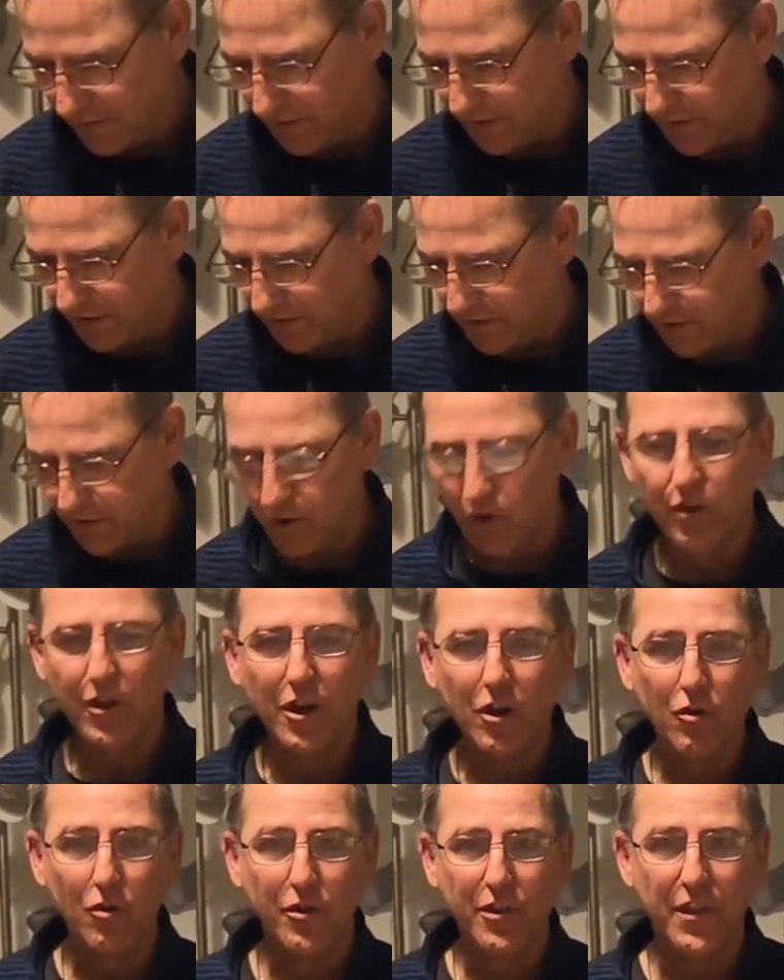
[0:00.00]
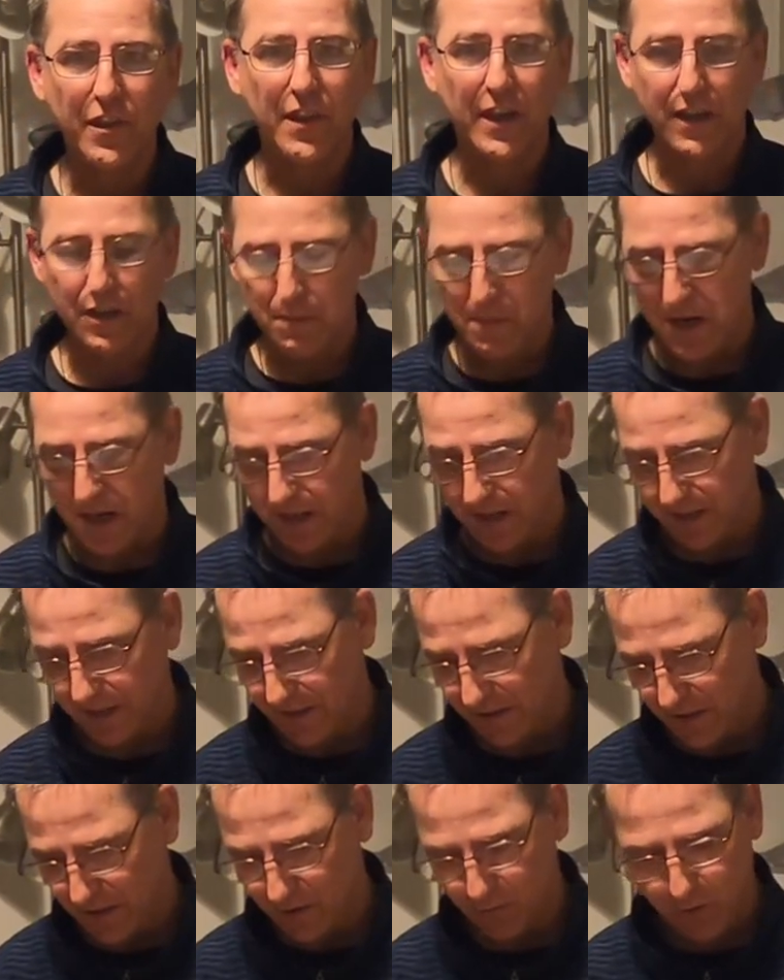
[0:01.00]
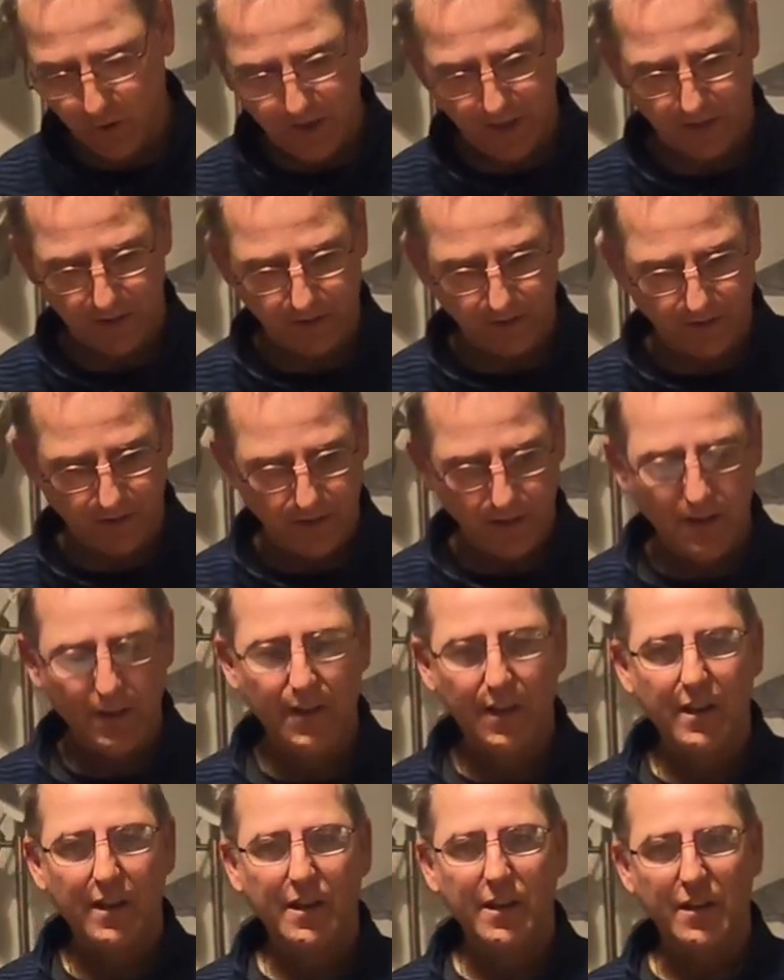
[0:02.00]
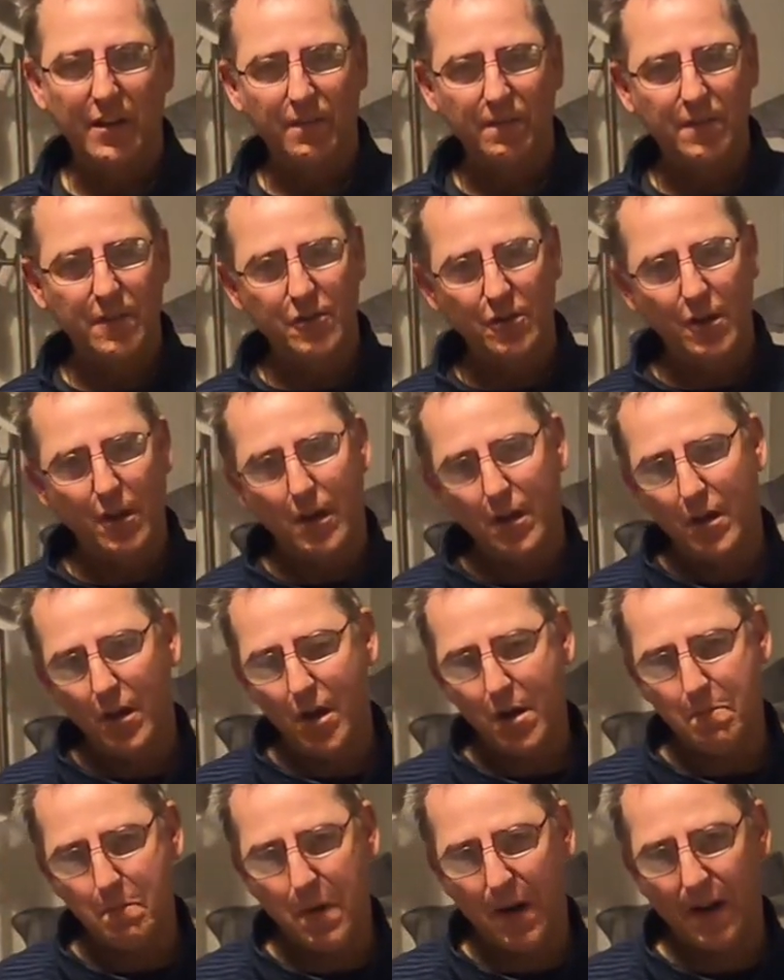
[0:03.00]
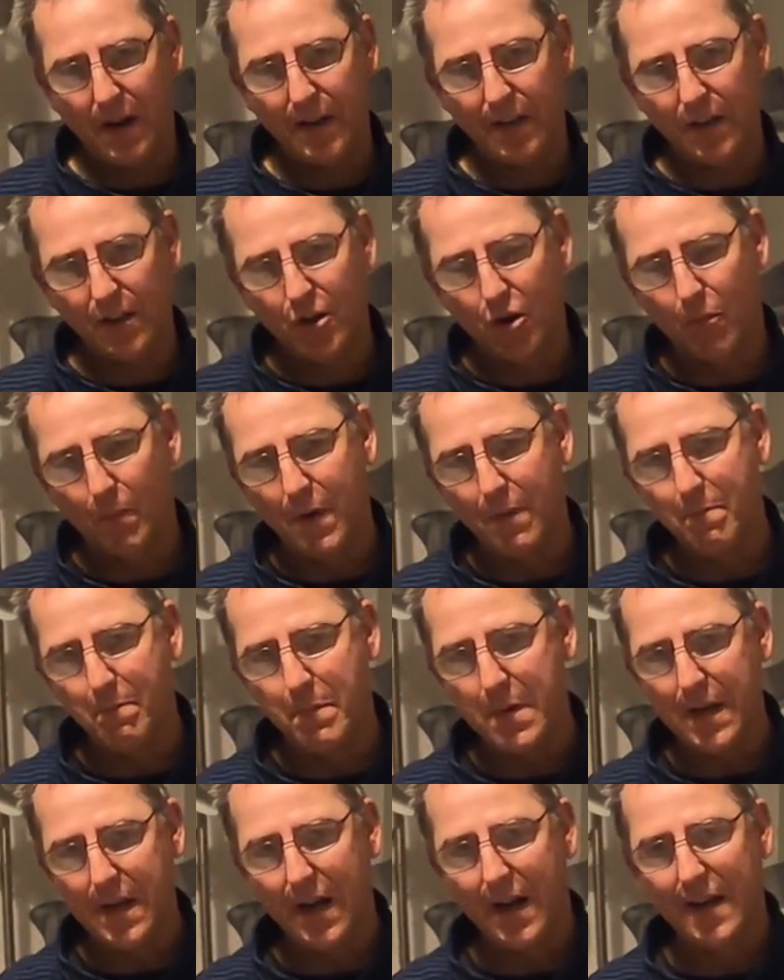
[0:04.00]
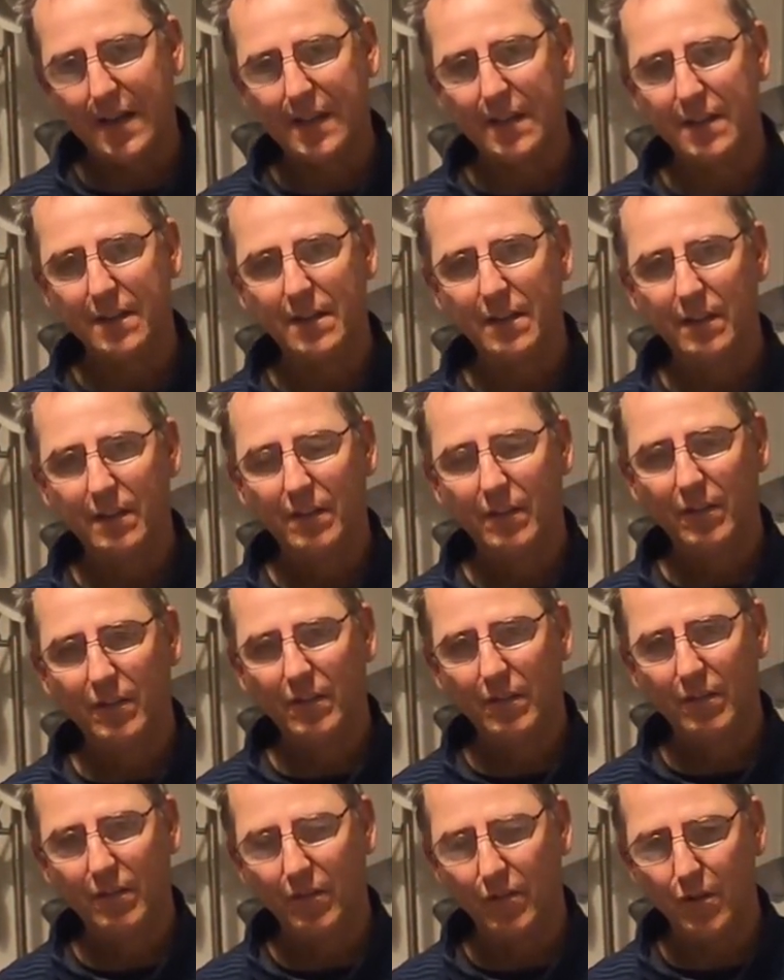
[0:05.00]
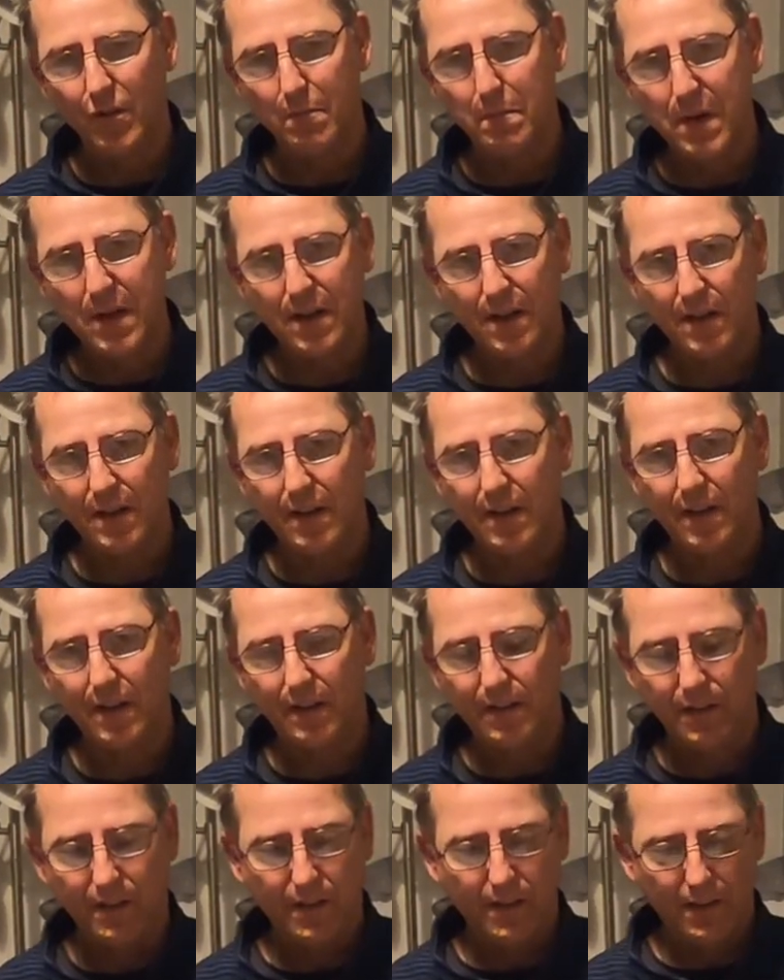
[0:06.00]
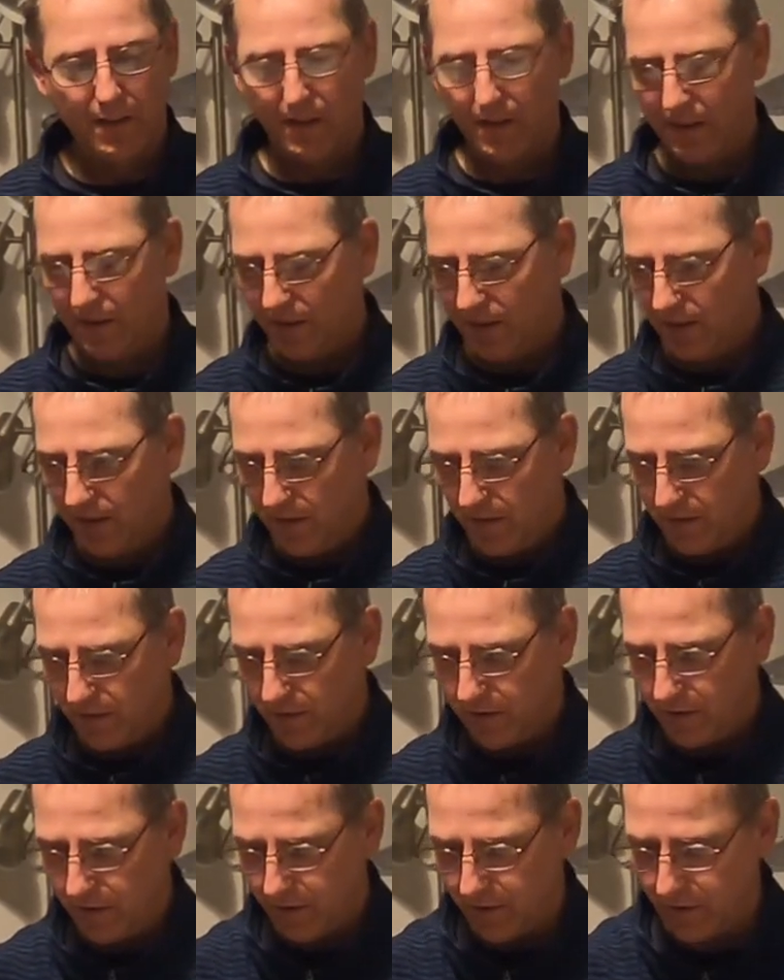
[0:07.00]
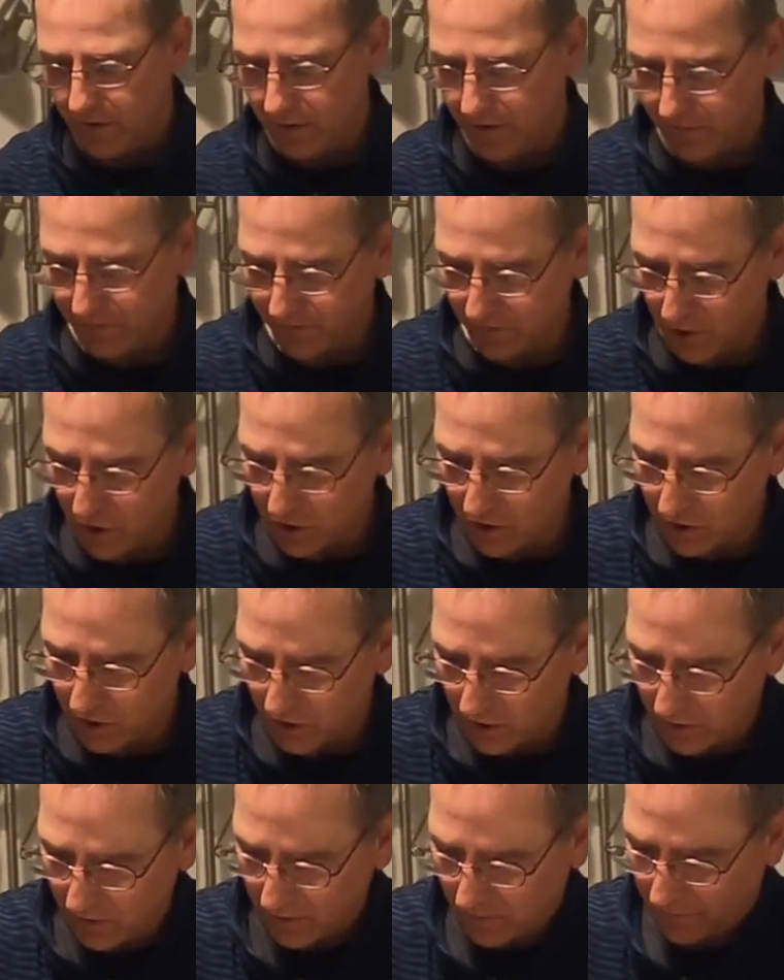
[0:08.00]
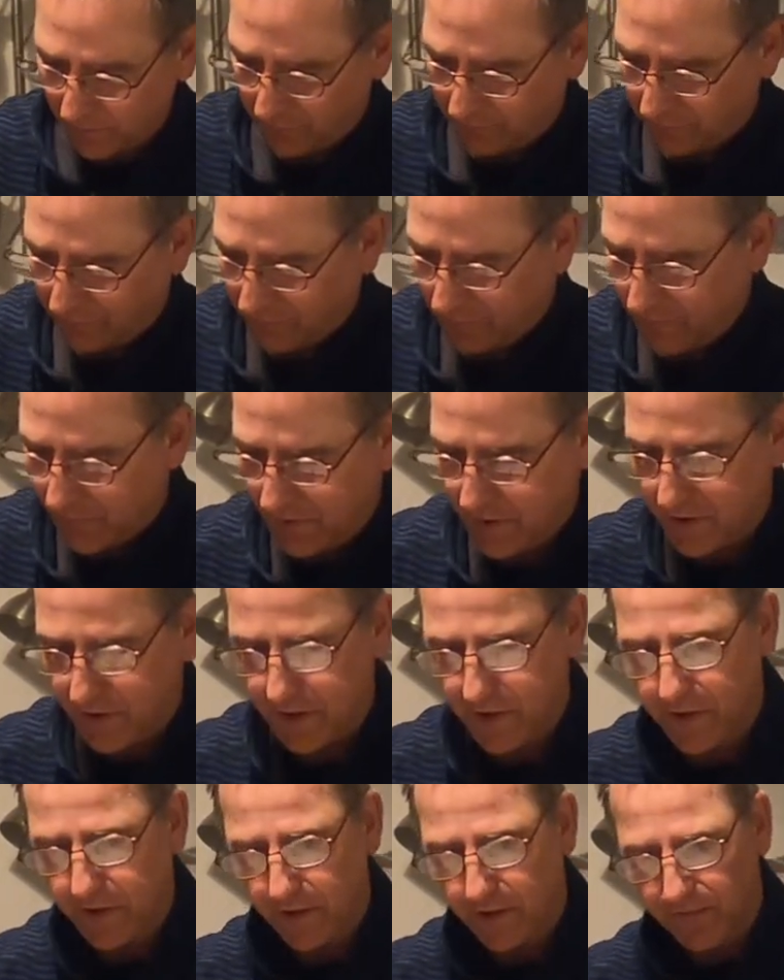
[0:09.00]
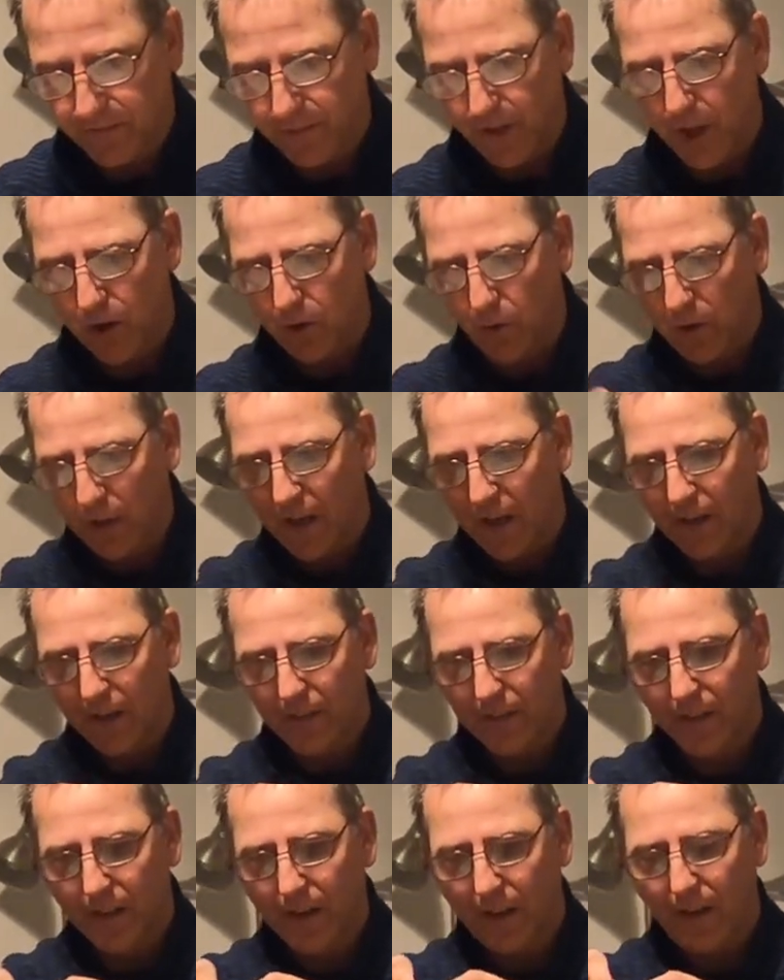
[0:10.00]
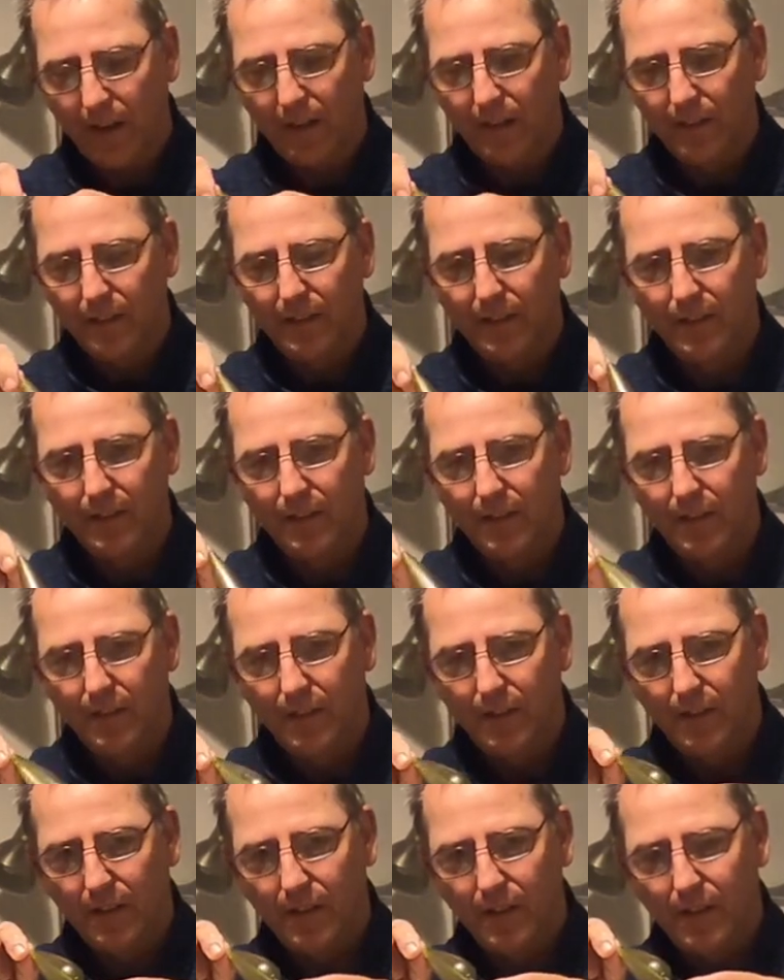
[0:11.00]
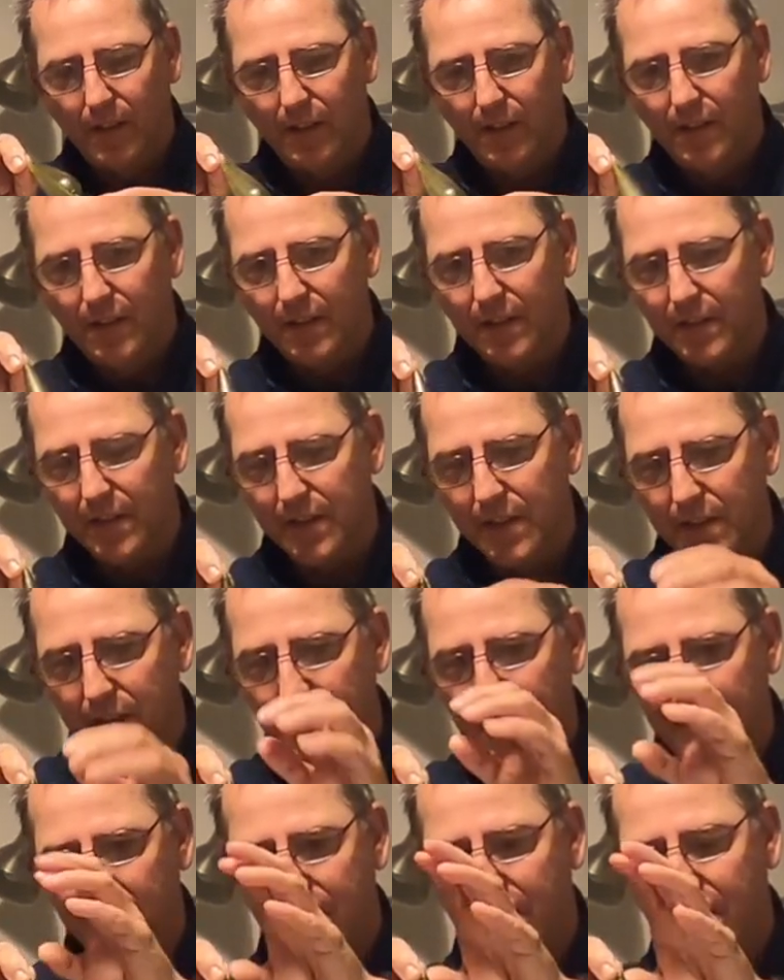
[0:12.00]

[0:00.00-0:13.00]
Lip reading: the other good thing about it as well, if there's a pike coming behind the bait, the float is in the flow like that, and